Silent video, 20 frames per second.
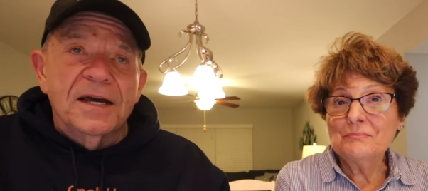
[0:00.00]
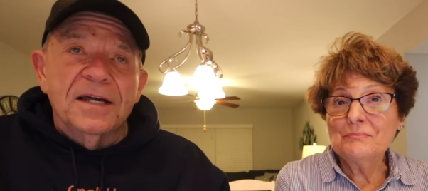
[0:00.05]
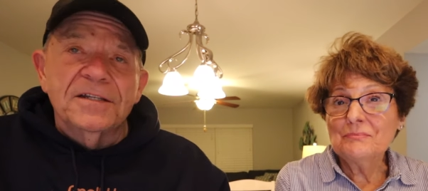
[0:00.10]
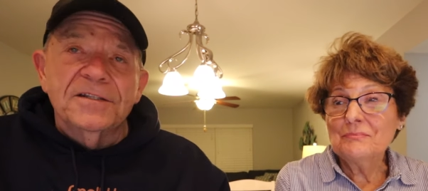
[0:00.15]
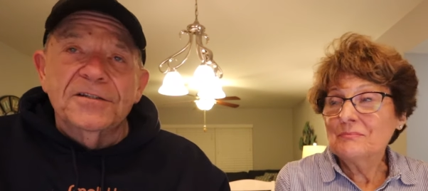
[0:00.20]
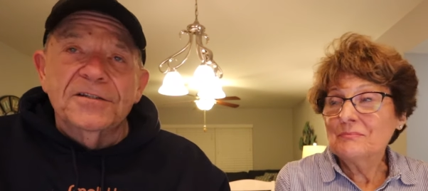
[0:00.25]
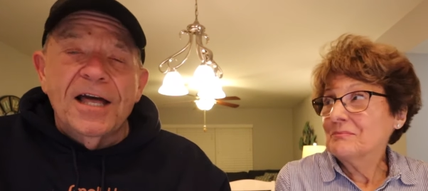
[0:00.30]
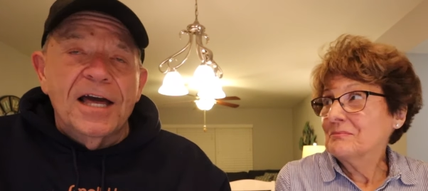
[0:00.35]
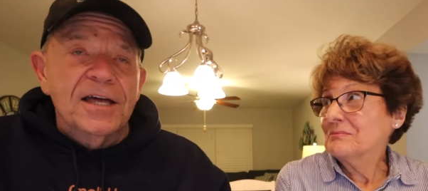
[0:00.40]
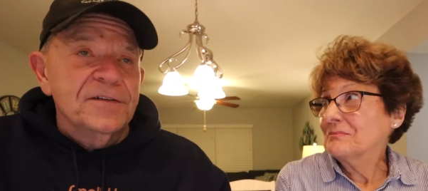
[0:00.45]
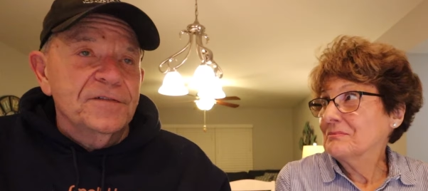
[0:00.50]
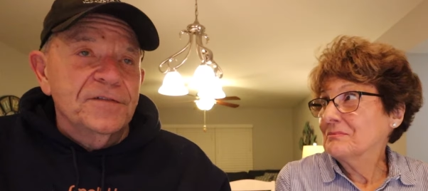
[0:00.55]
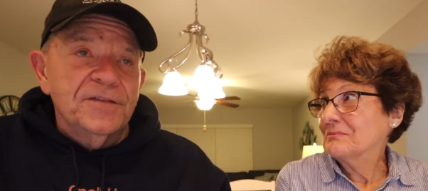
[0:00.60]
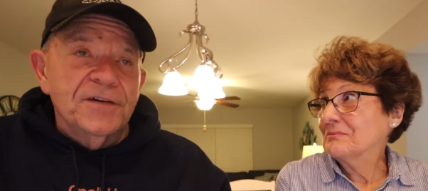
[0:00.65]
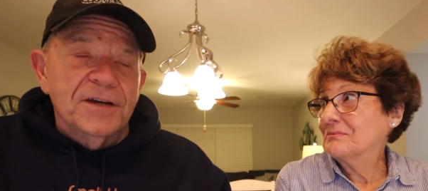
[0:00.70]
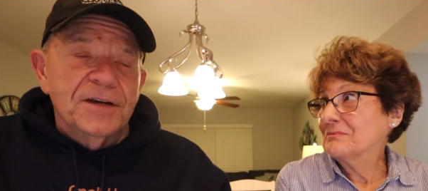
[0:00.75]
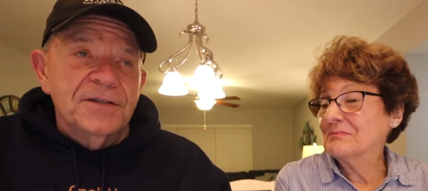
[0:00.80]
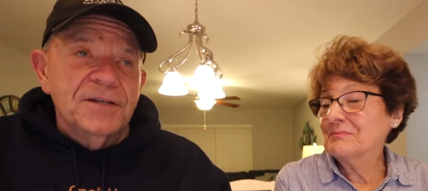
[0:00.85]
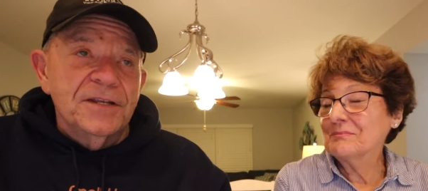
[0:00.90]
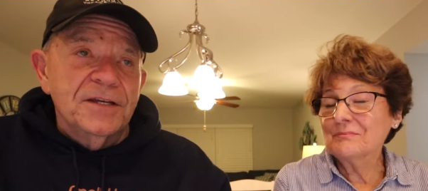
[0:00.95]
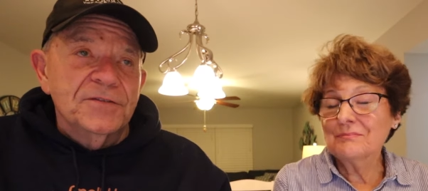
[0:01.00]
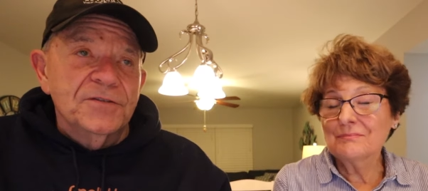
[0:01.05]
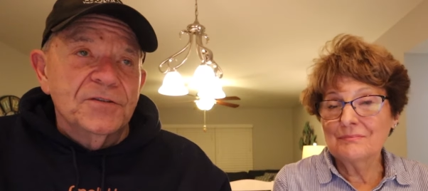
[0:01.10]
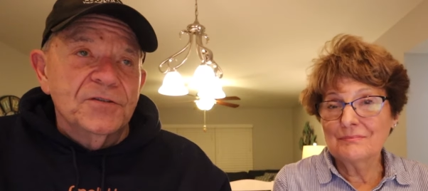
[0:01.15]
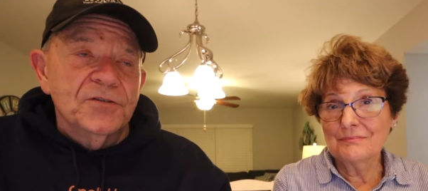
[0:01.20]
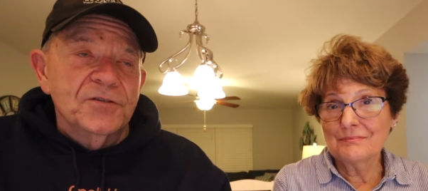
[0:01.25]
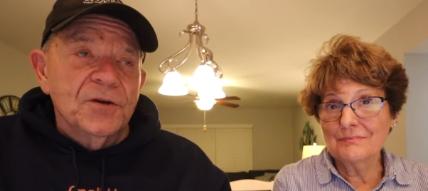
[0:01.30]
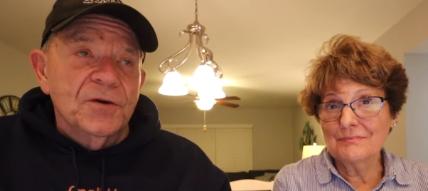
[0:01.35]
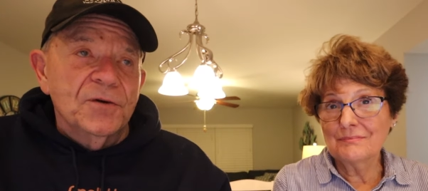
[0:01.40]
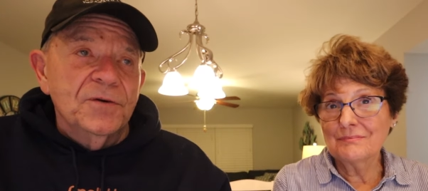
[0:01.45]
Speaker 1: a lot of fun at the
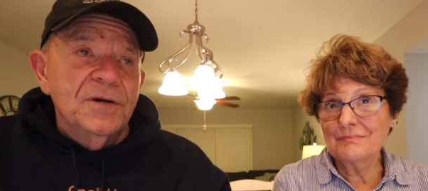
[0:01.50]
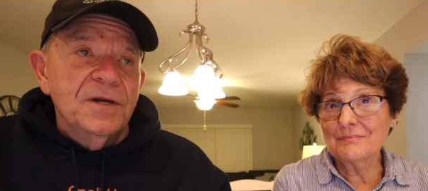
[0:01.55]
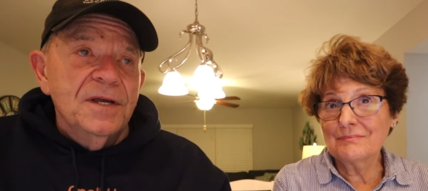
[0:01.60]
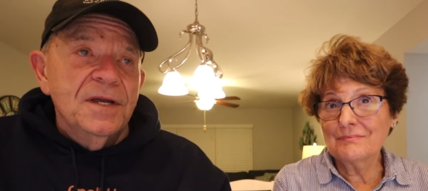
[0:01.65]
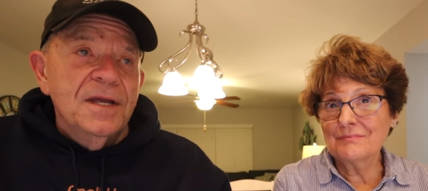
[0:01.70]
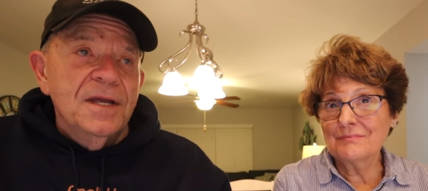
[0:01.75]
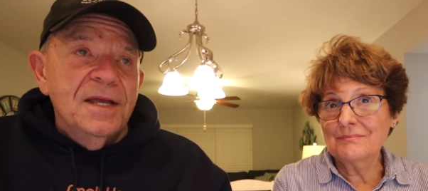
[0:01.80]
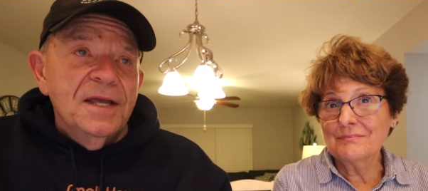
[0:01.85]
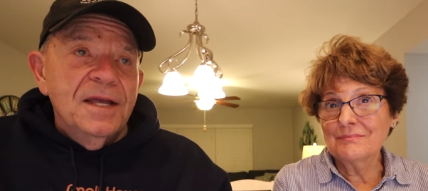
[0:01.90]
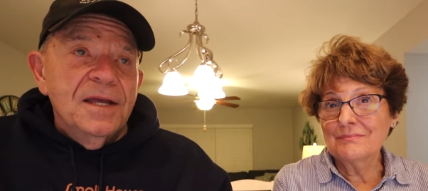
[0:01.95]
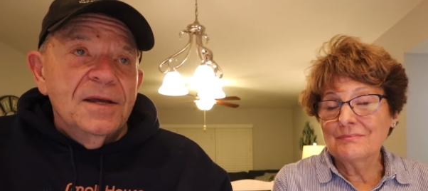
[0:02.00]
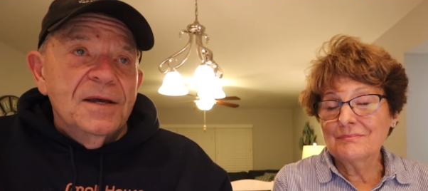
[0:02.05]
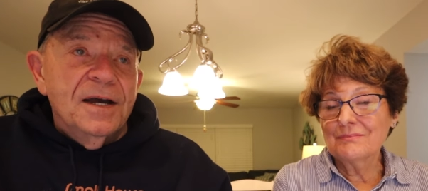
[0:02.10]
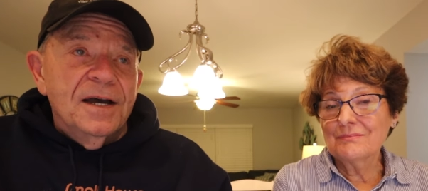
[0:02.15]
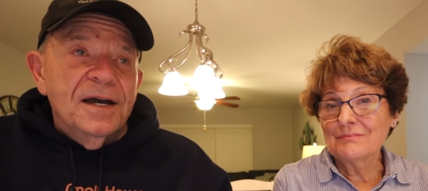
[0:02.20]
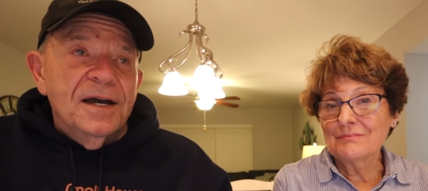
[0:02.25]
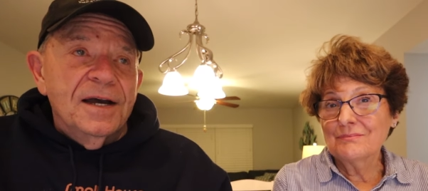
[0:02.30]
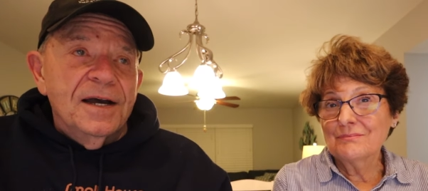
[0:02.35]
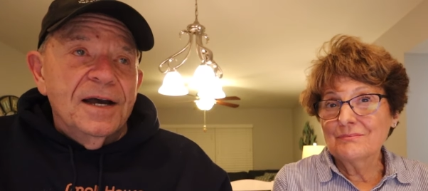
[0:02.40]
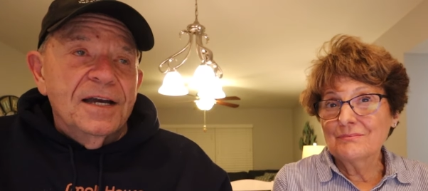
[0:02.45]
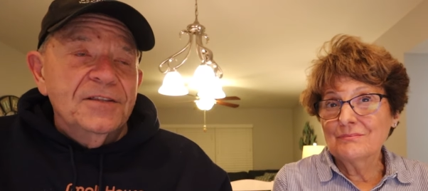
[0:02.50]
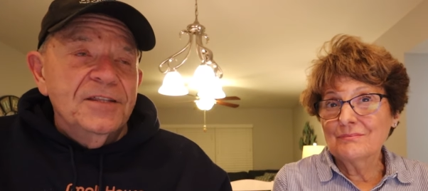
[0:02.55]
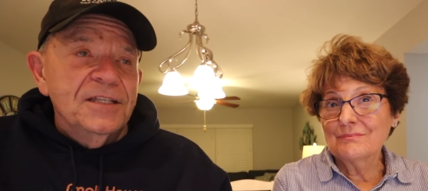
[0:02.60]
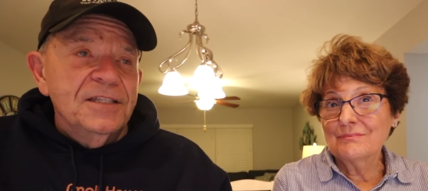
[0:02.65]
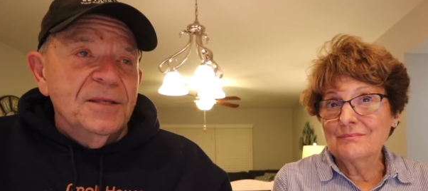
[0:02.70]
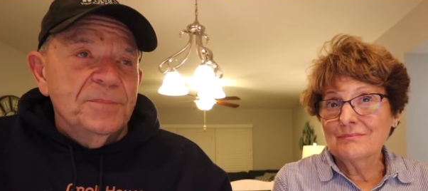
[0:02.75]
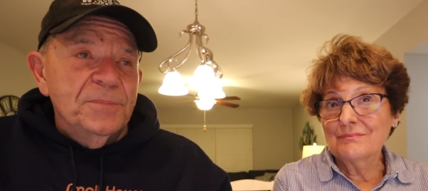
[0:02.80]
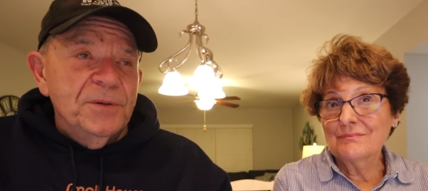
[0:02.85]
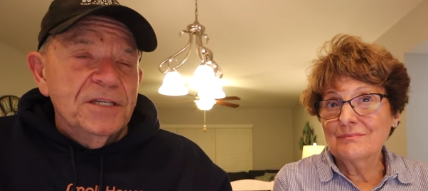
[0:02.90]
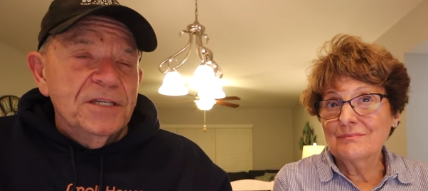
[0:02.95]
show. Uh, I think
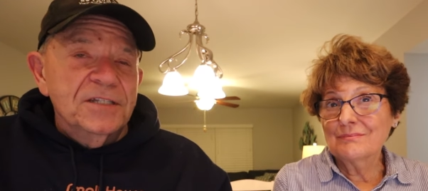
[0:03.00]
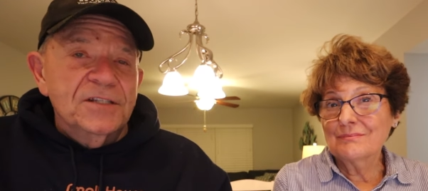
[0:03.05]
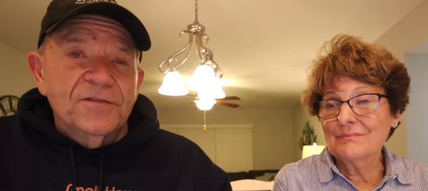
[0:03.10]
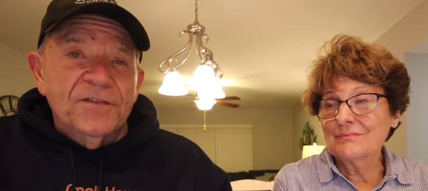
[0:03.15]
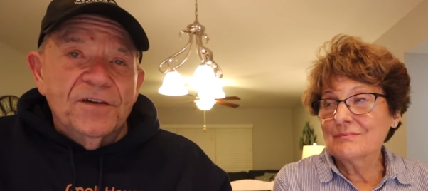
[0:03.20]
the biggest